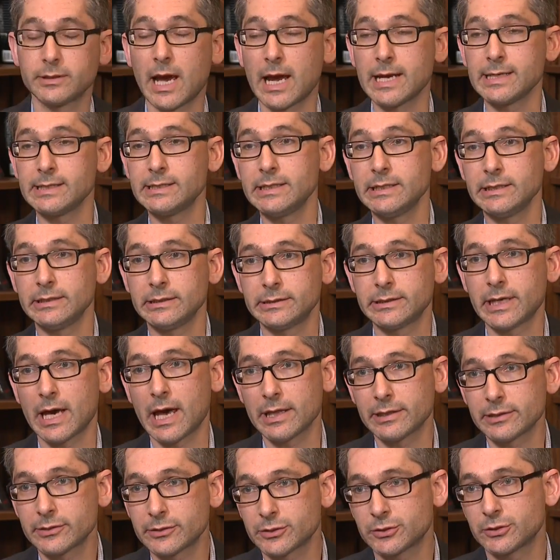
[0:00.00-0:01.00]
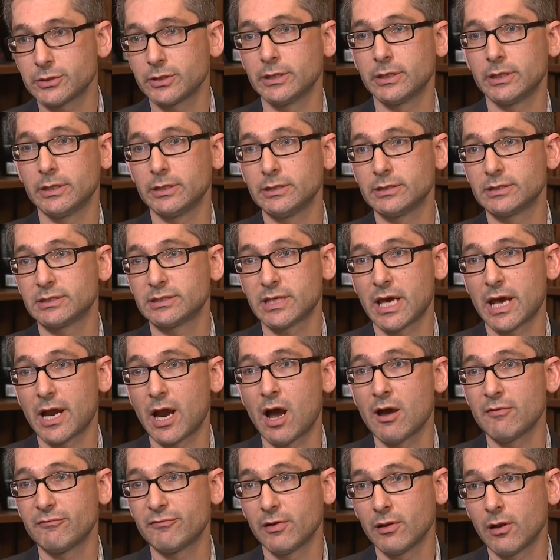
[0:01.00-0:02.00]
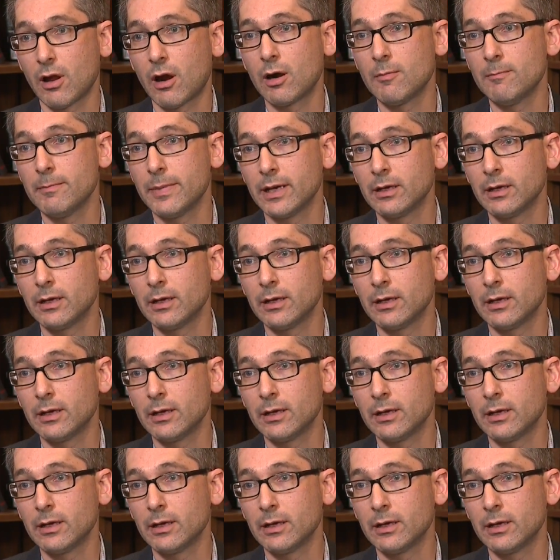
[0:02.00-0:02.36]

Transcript: 19 deaths should set off alarm